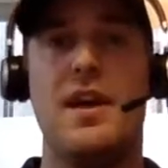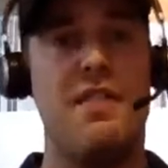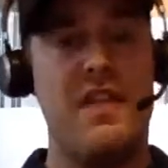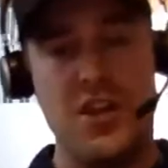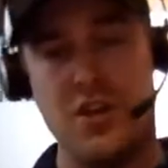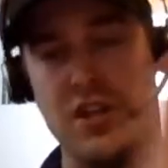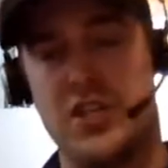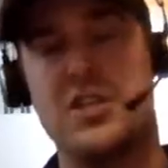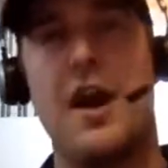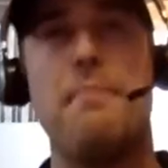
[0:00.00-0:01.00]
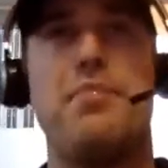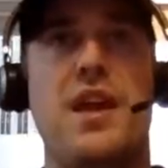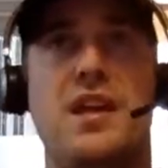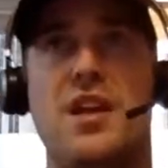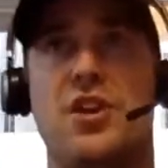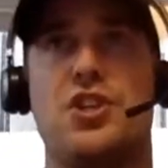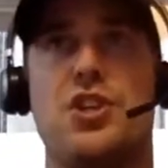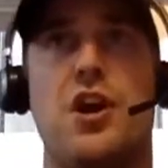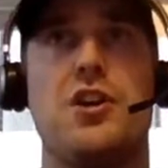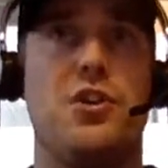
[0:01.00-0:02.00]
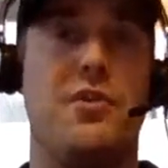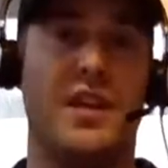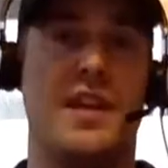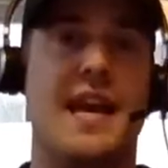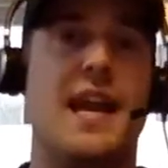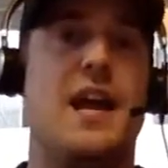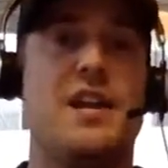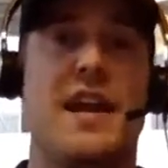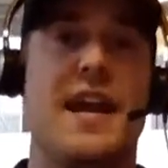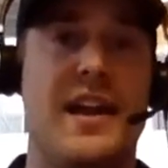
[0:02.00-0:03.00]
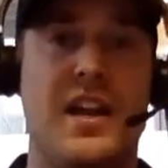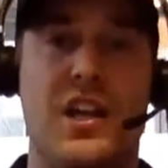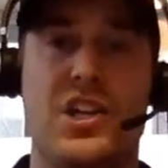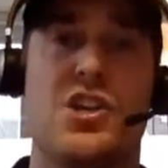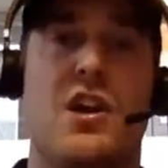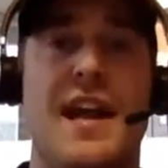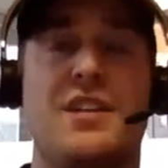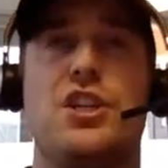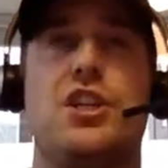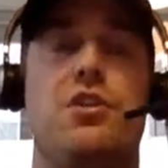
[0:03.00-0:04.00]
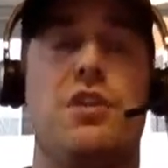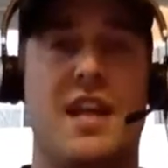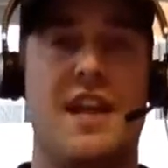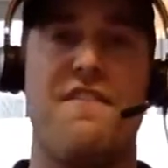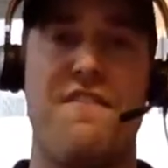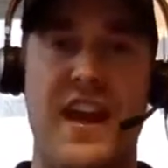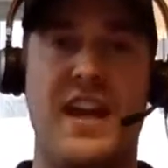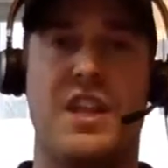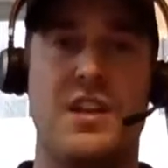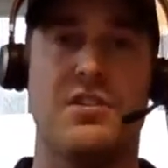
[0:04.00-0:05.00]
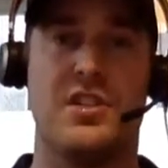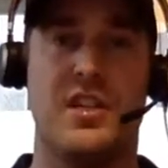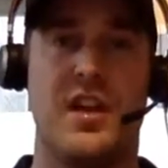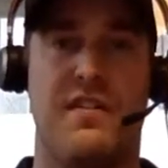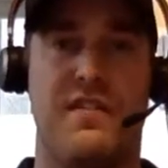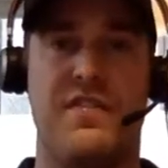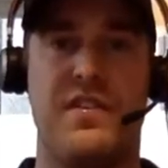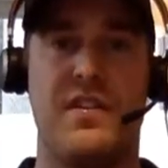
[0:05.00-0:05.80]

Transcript: then you can stop thinking, you can start doing, you can get out of your head, and you can just start executing and have faith in yourself.